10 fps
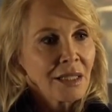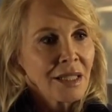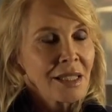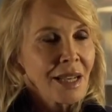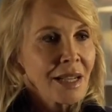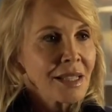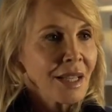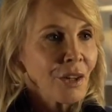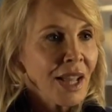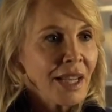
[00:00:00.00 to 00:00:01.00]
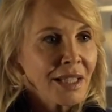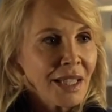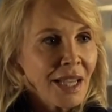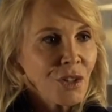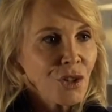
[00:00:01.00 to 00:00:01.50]
dyslexia and
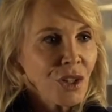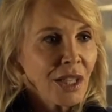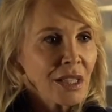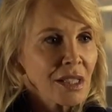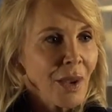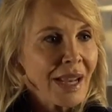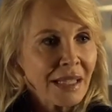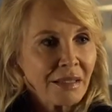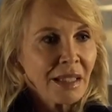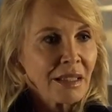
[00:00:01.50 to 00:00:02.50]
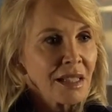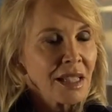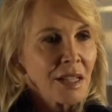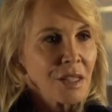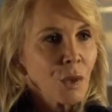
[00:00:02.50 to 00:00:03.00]
ADHD. So anything that
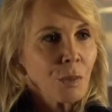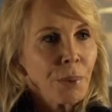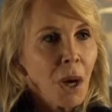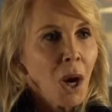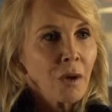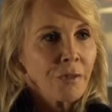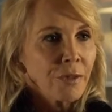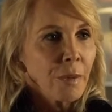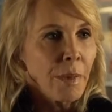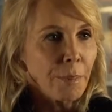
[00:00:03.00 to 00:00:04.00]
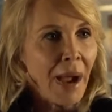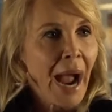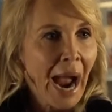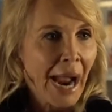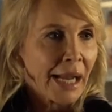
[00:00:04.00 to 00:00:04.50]
sets you apart from the
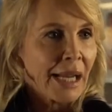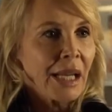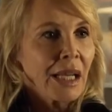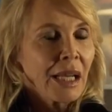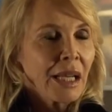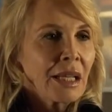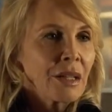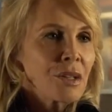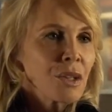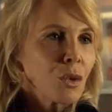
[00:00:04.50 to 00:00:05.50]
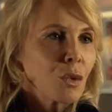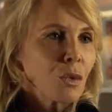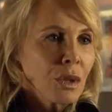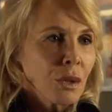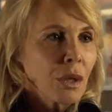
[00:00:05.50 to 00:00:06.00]
pack in a
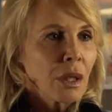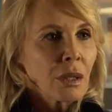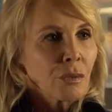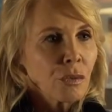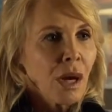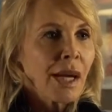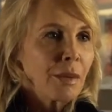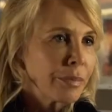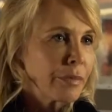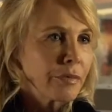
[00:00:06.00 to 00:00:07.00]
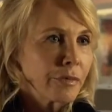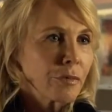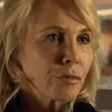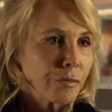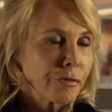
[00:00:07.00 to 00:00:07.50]
school, you are ripe
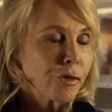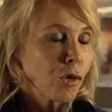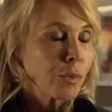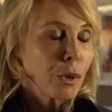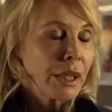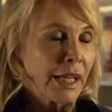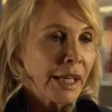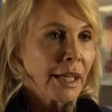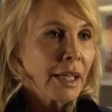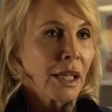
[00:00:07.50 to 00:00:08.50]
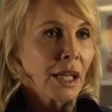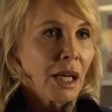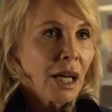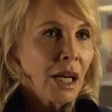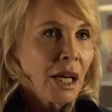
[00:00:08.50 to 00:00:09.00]
for bullying.
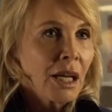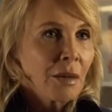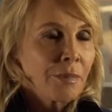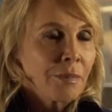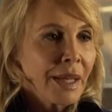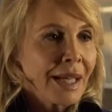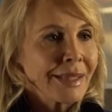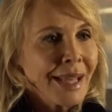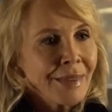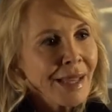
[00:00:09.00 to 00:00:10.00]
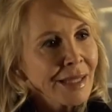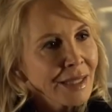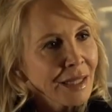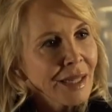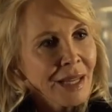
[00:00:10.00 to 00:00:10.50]
And then that
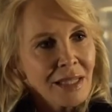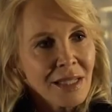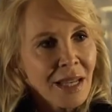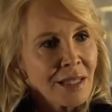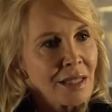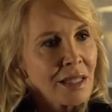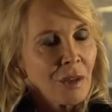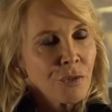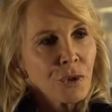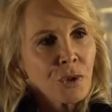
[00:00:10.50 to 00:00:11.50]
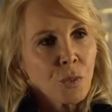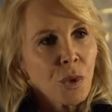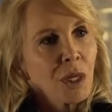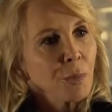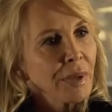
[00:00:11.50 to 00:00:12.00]
it can extend itself to the
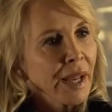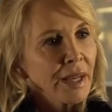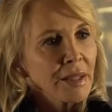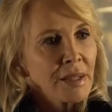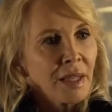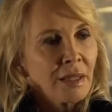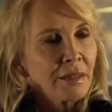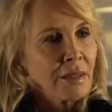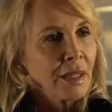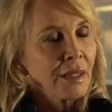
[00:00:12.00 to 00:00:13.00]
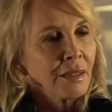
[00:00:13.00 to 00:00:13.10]
workplace and